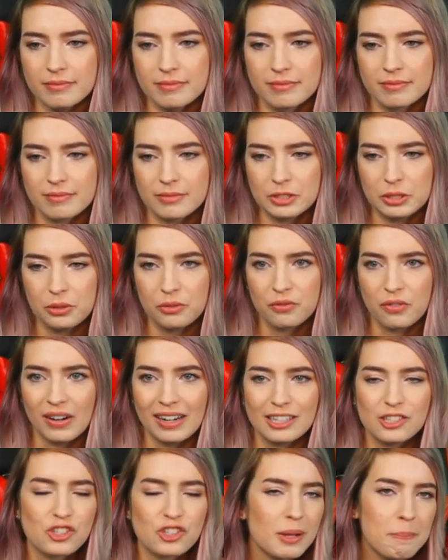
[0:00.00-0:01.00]
Too funny.
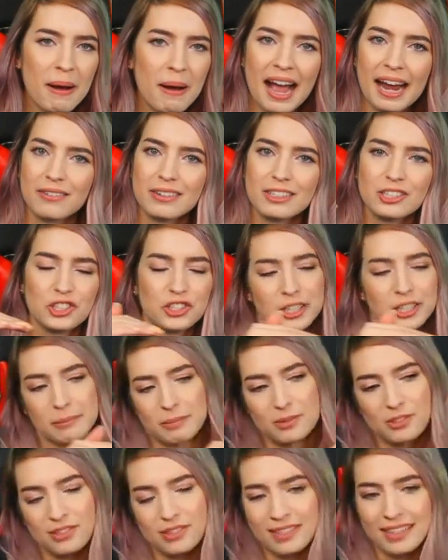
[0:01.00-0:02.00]
Just a pirate ship
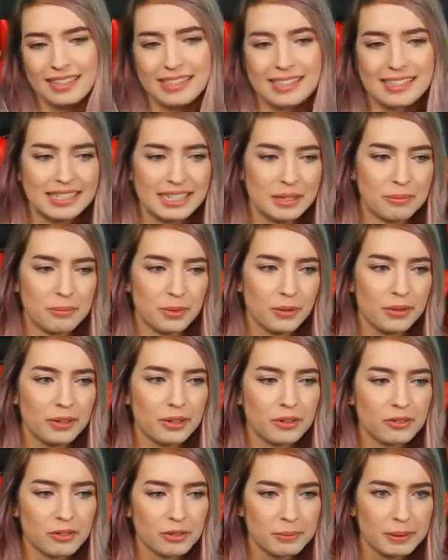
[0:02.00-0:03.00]
just like steamrolling
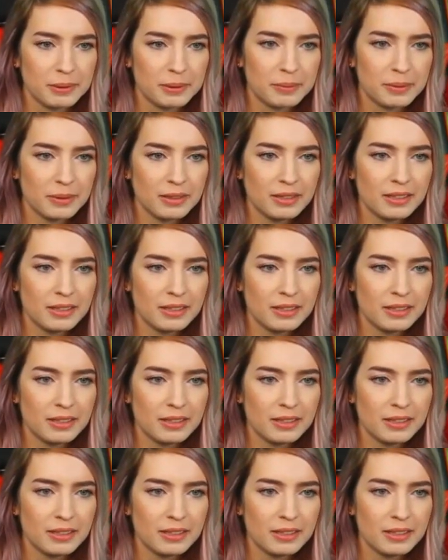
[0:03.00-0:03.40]
over people.